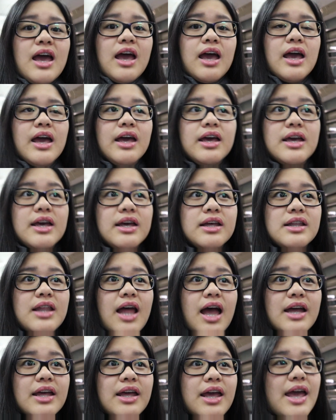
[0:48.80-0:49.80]

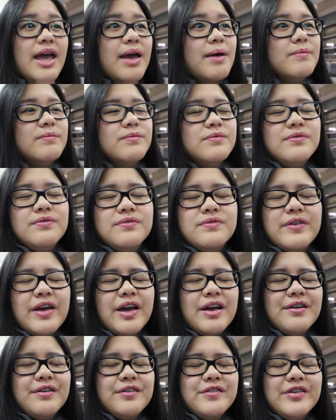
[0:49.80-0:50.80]
And I am
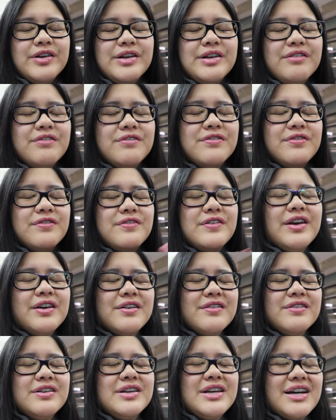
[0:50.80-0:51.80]
very,
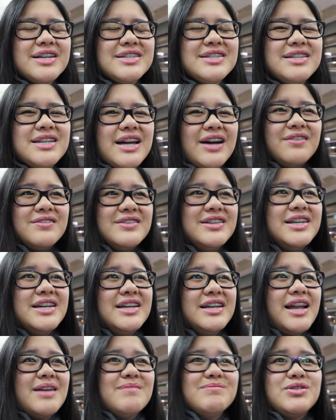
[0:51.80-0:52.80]
very
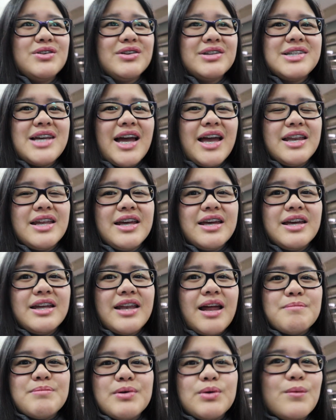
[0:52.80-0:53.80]
astounded. I'm so
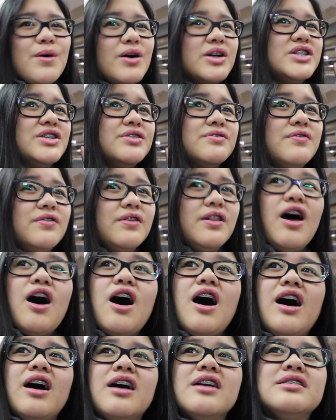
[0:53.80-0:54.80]
excited. I've been watching
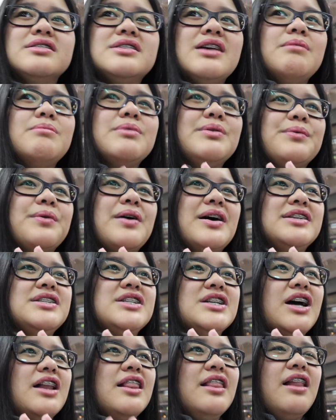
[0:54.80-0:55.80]
vlogs. I've been
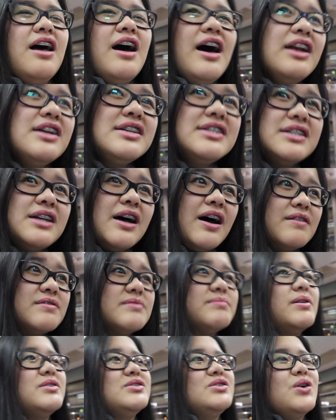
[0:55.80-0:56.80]
watching a lot of stuff
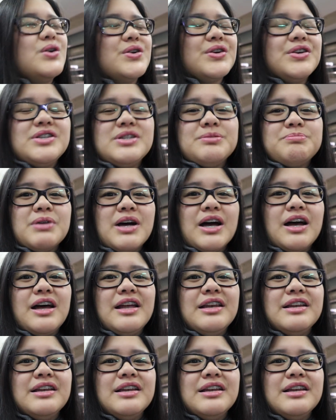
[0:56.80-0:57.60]
about Tokyo, Japan.